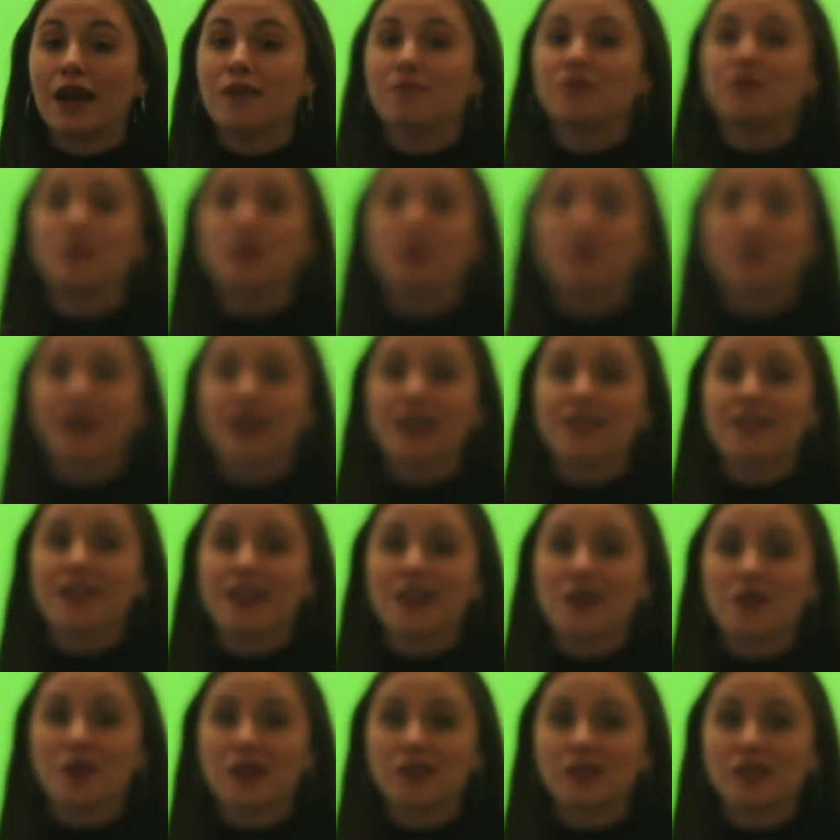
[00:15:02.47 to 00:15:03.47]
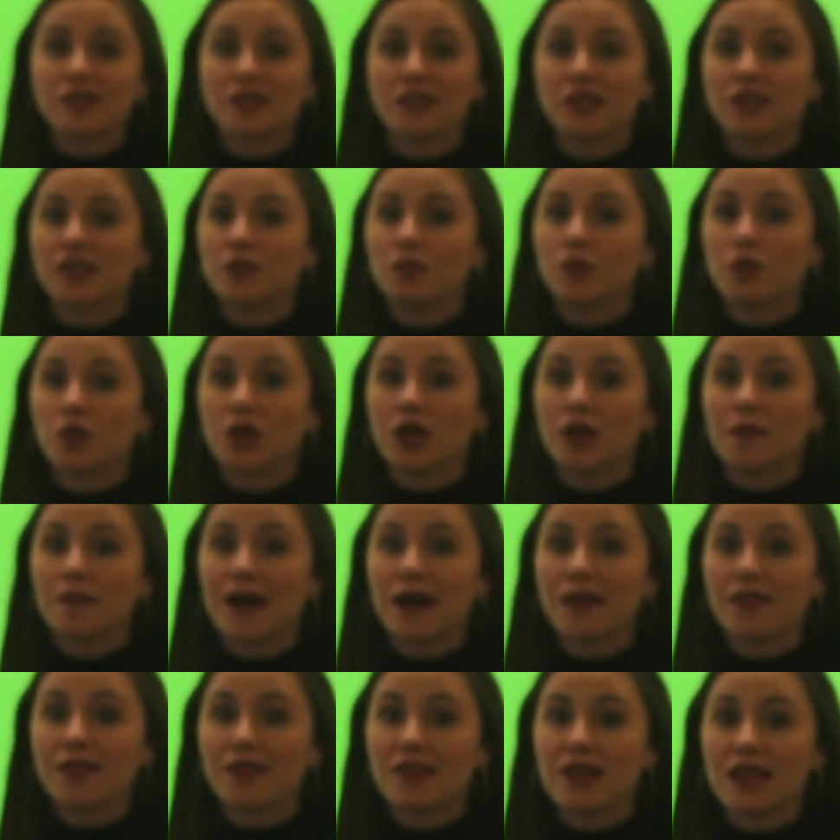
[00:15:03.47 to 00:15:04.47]
I'm so glad that you got to learn more
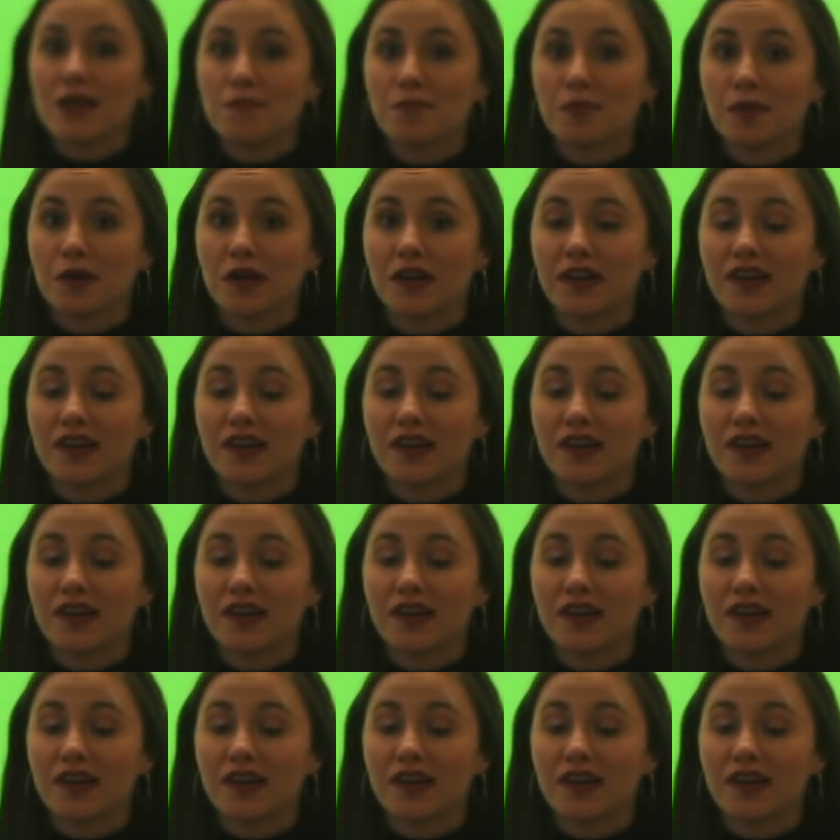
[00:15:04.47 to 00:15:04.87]
about the